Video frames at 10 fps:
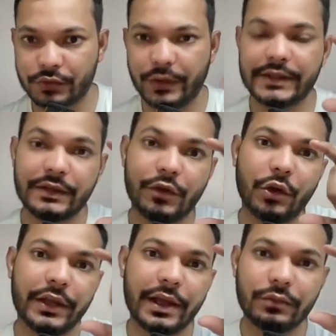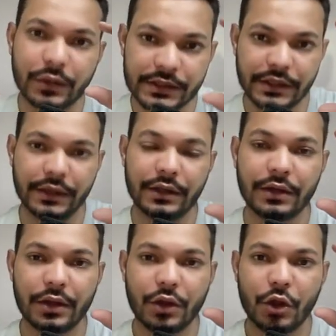So you can see we only have one single
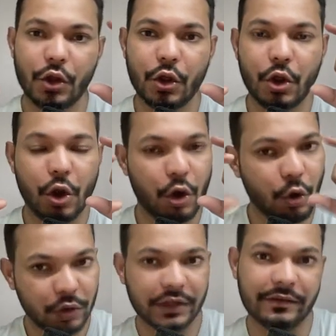code